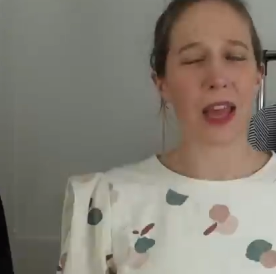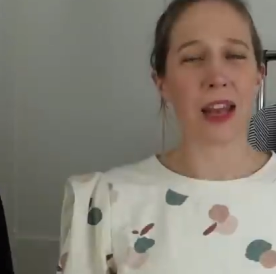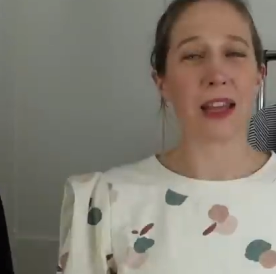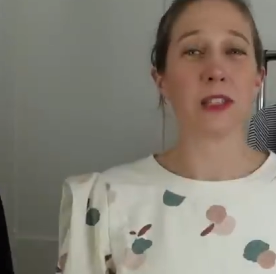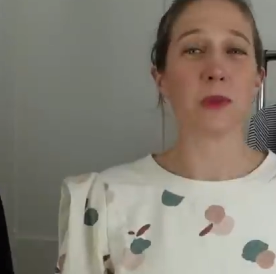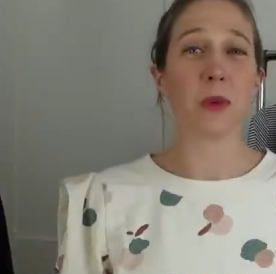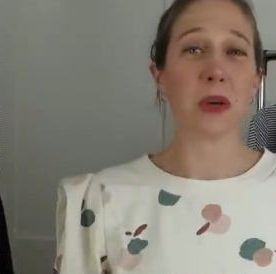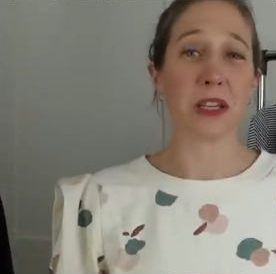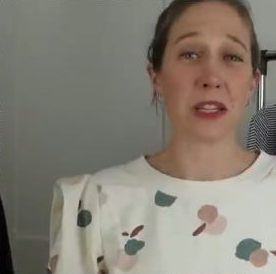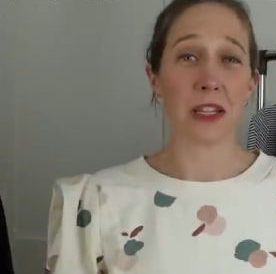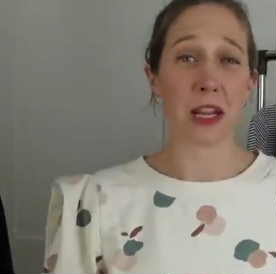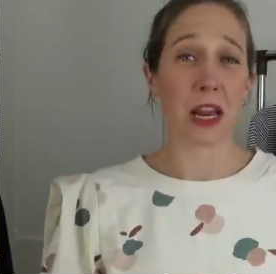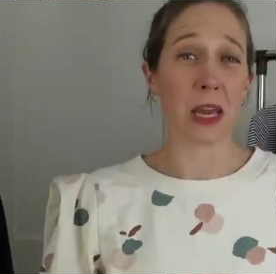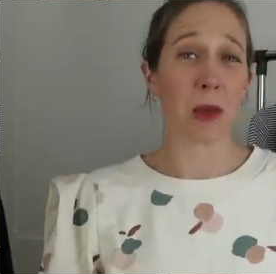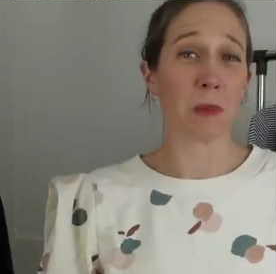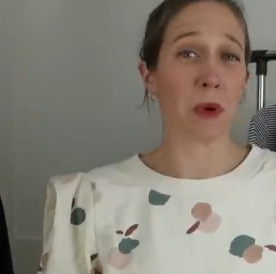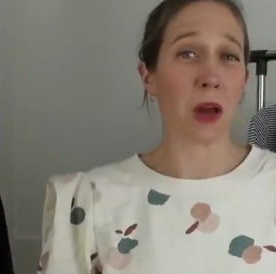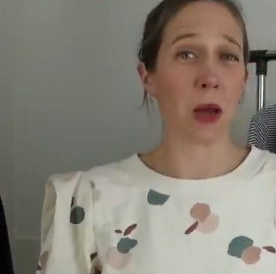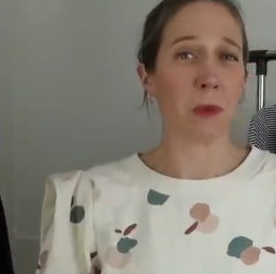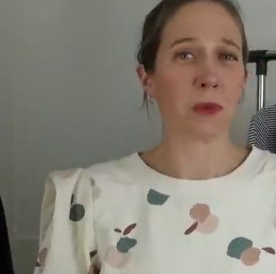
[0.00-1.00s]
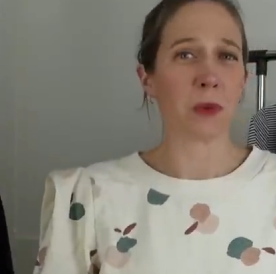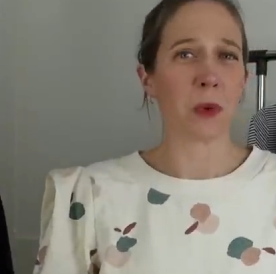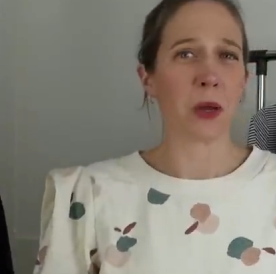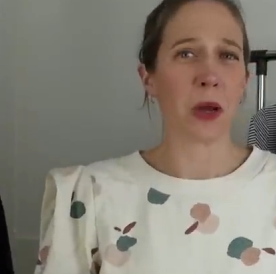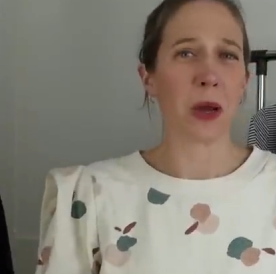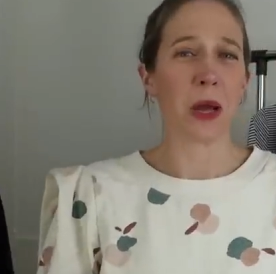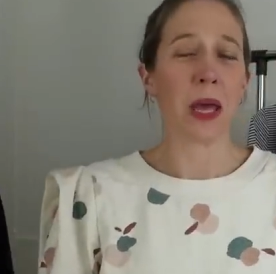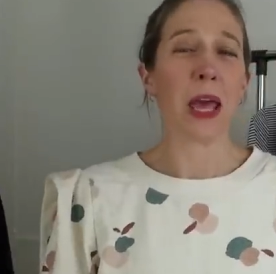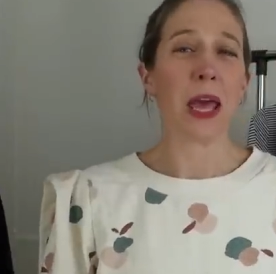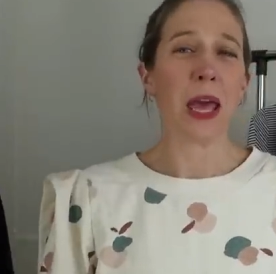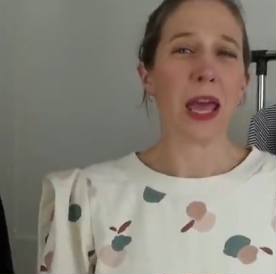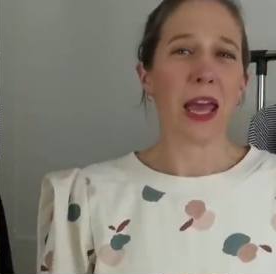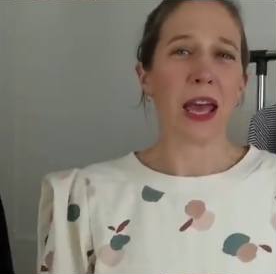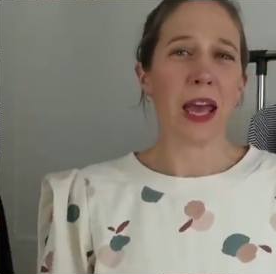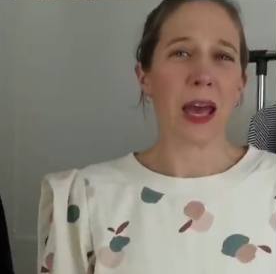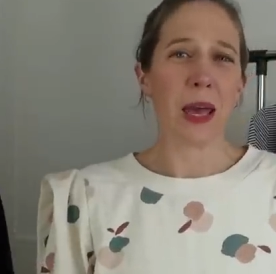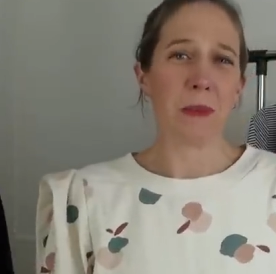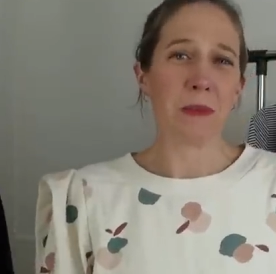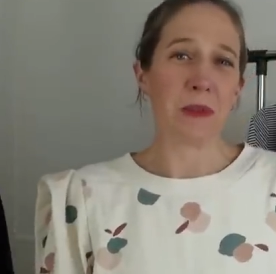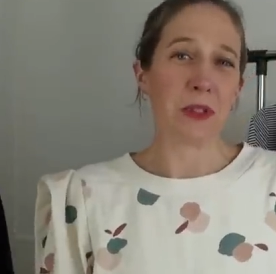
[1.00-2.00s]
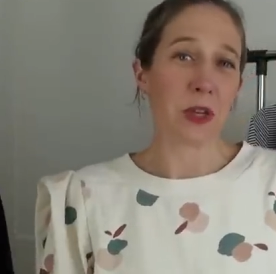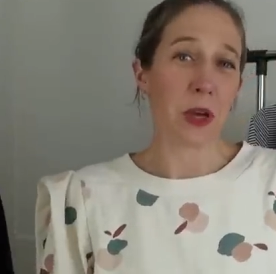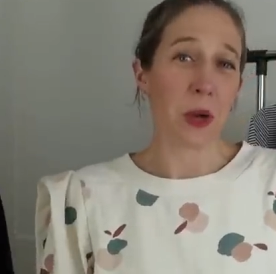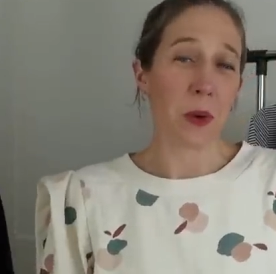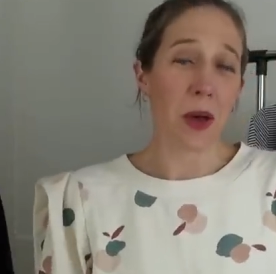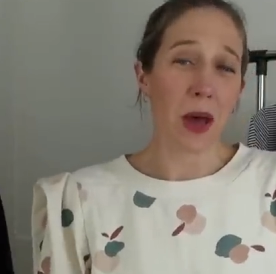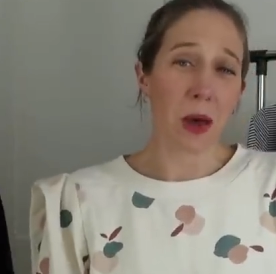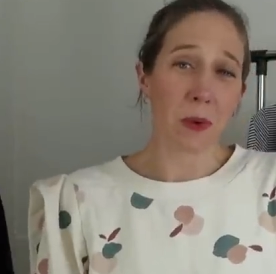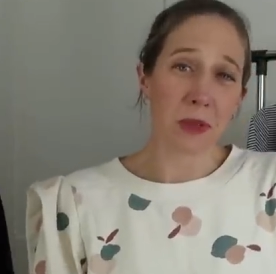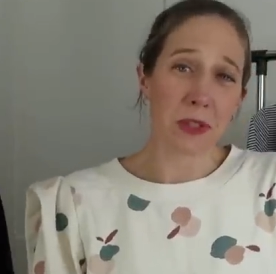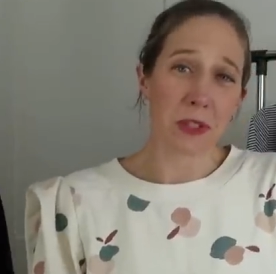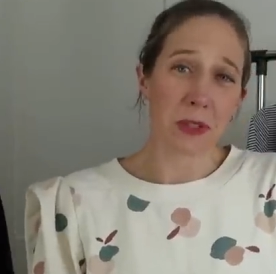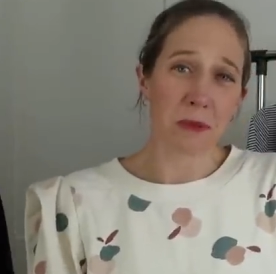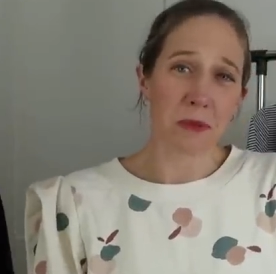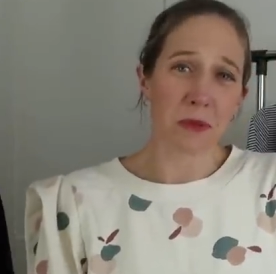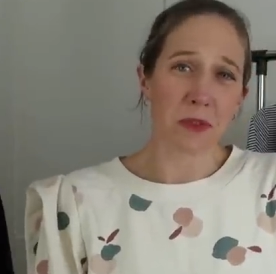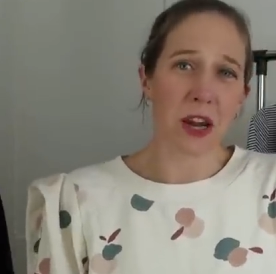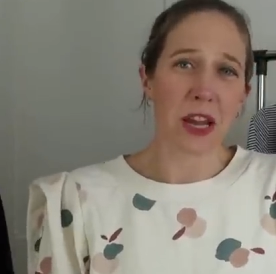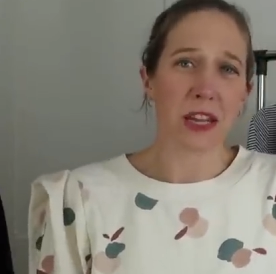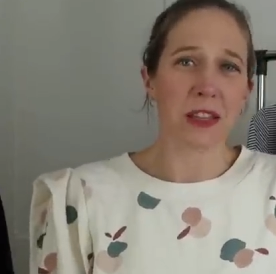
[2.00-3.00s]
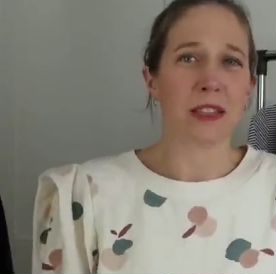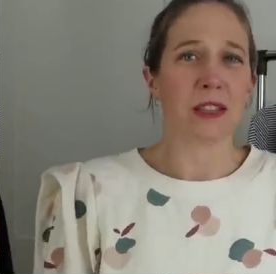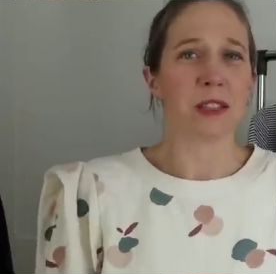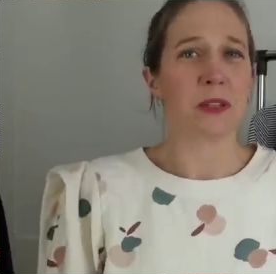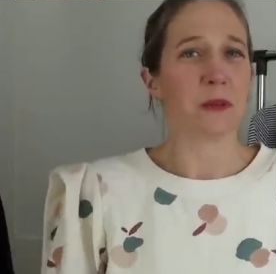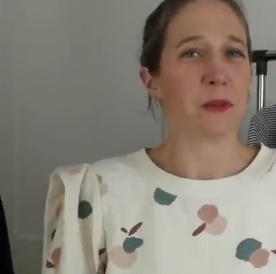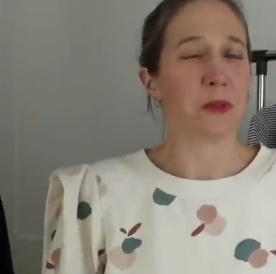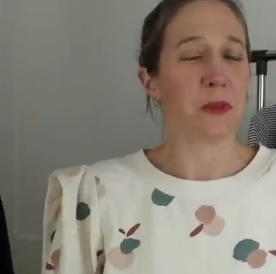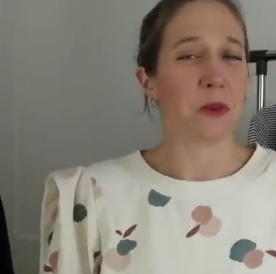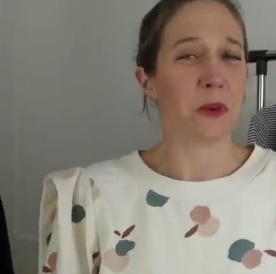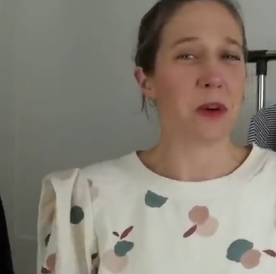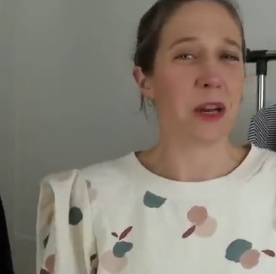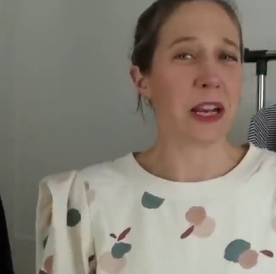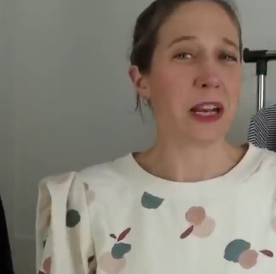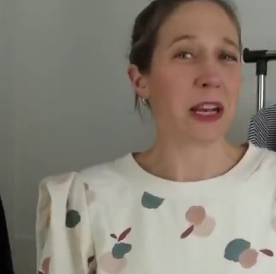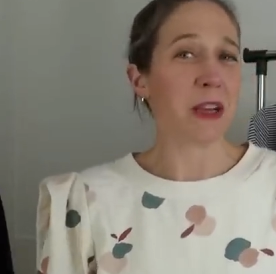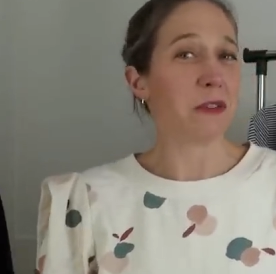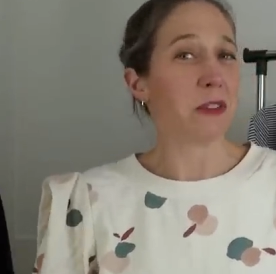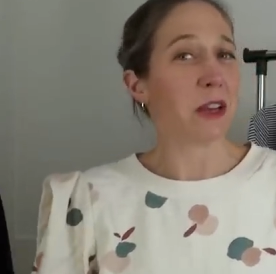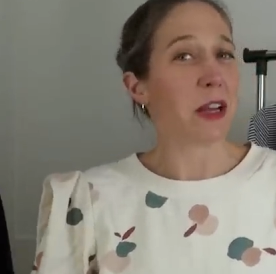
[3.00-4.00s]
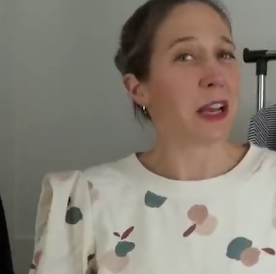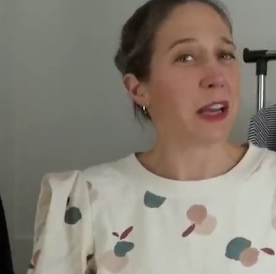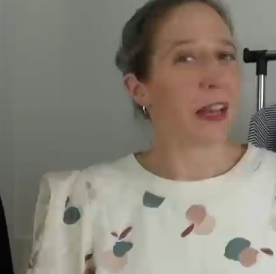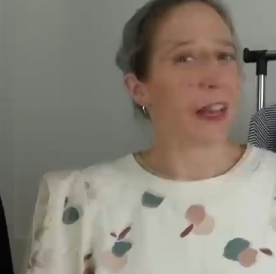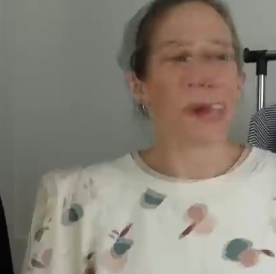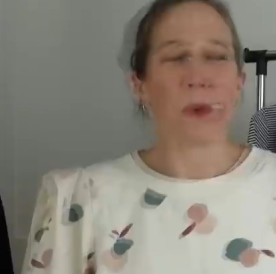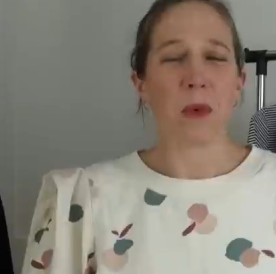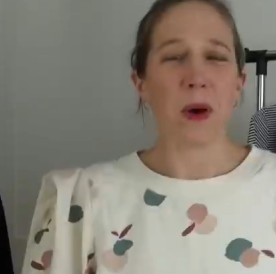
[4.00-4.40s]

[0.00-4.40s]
and a sweater that I can perhaps wear to go out with some friends for an evening.